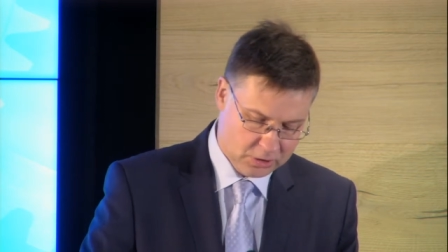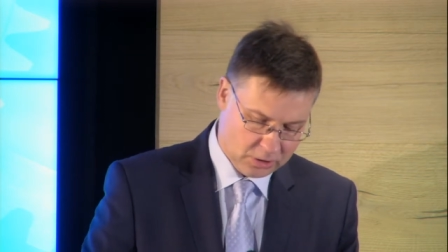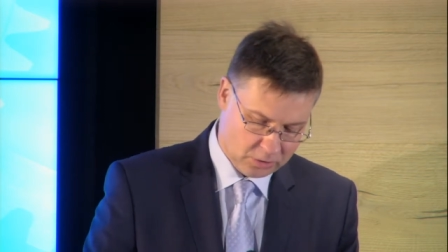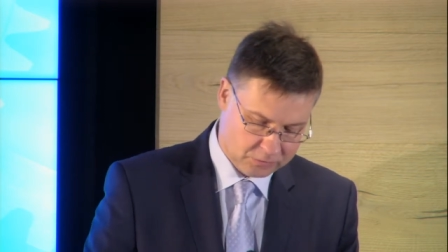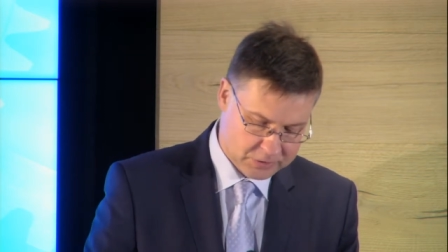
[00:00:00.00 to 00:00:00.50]

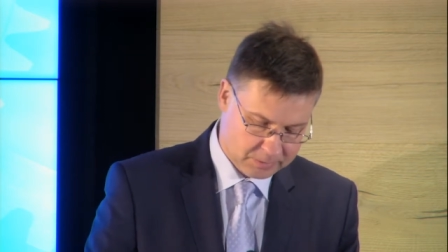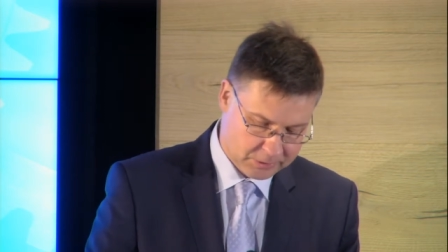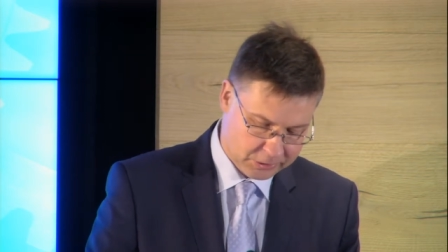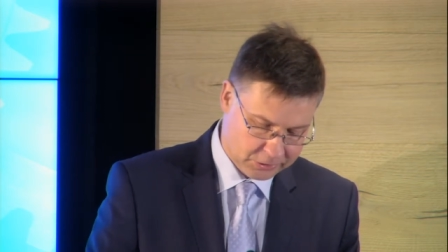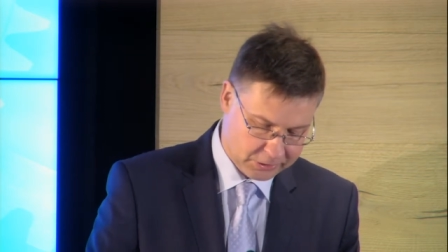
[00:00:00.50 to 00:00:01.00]
of some
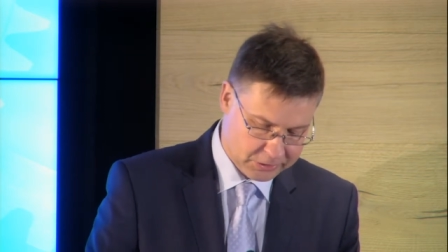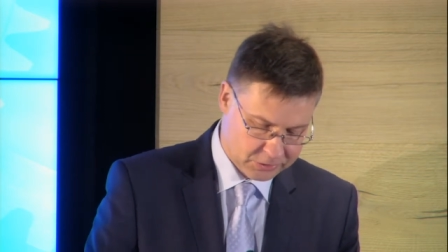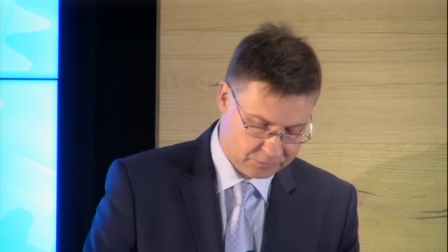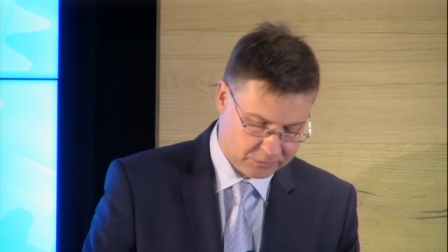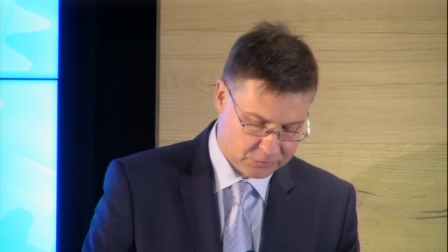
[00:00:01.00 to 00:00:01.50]
categories
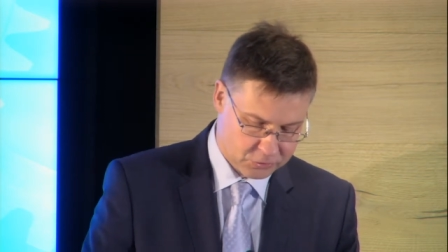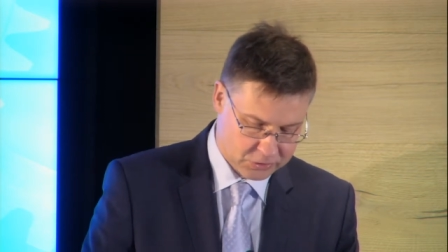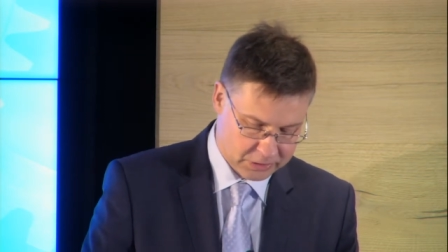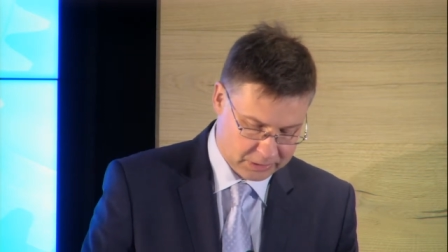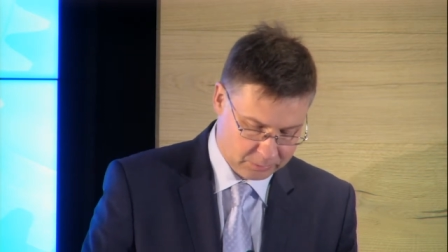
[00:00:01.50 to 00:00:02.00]
of
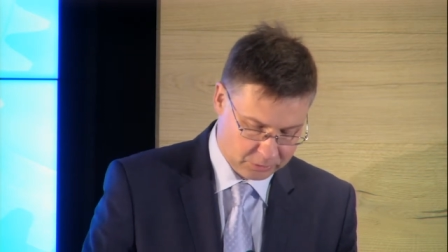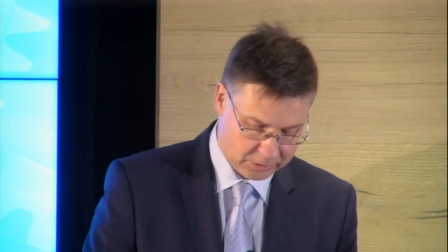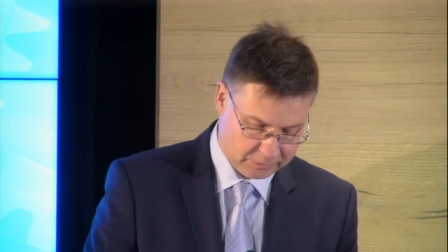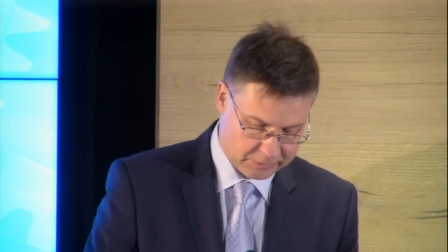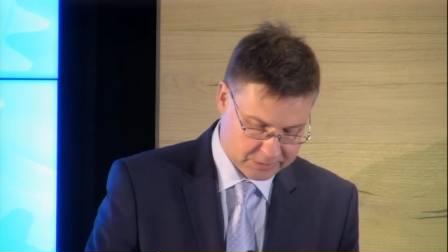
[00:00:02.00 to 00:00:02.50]
sustainable
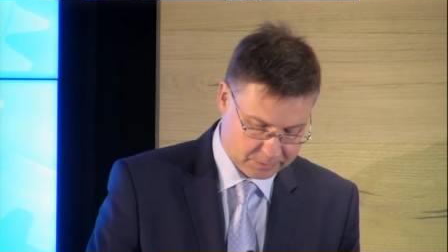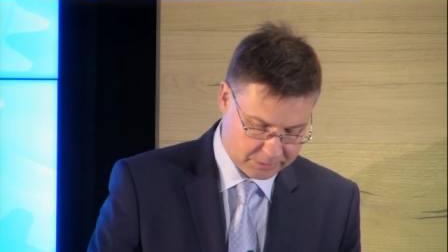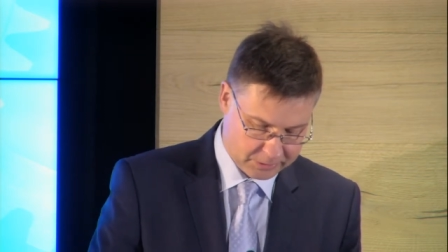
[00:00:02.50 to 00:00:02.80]
investment.